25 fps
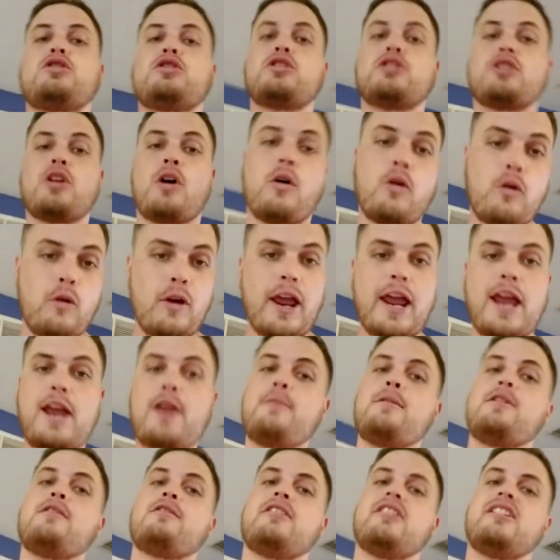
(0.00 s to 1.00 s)
don't hate
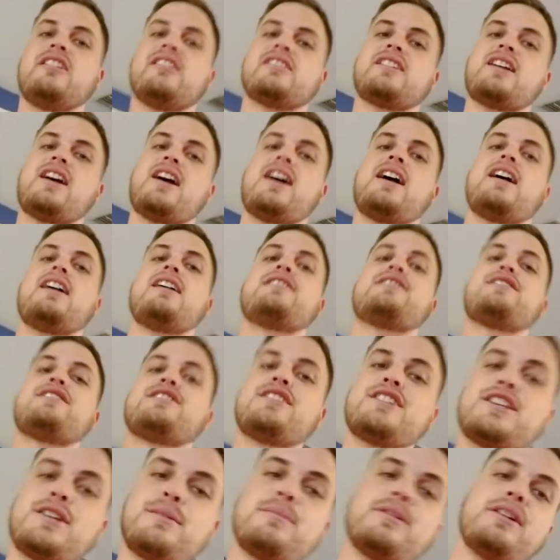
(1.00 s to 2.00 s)
me for this, guys.
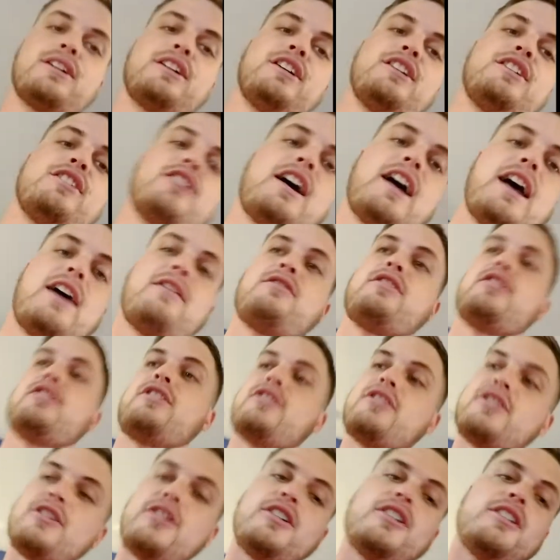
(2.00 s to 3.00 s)
Typically, you'll have the
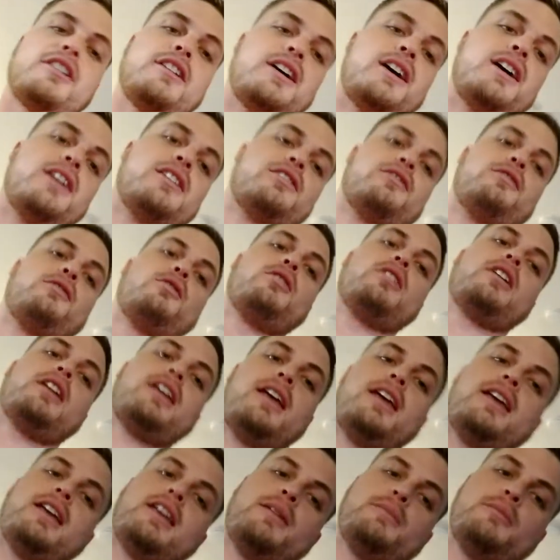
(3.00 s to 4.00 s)
good, nice
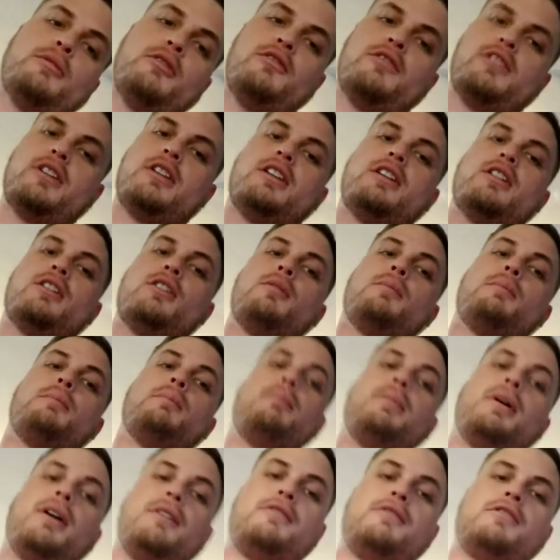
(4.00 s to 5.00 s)
4K gimbal video,
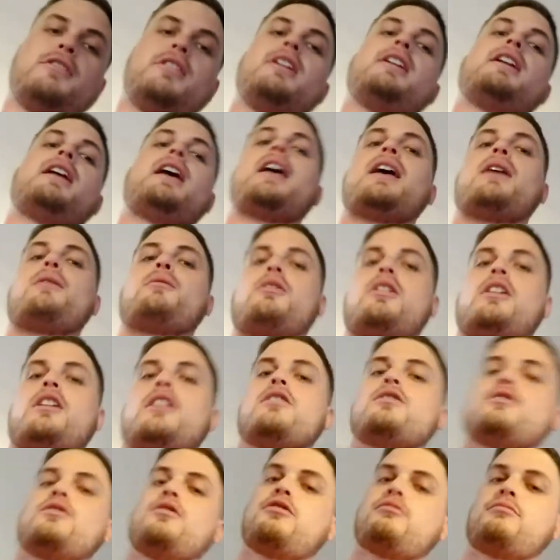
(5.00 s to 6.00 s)
but for today, we're going
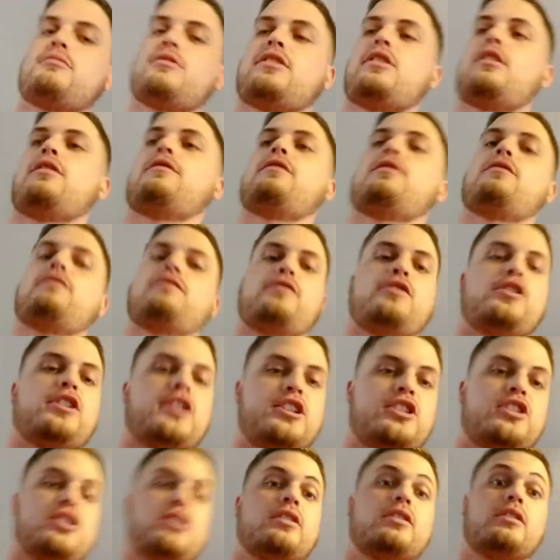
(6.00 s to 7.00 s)
to do some cell phone footage.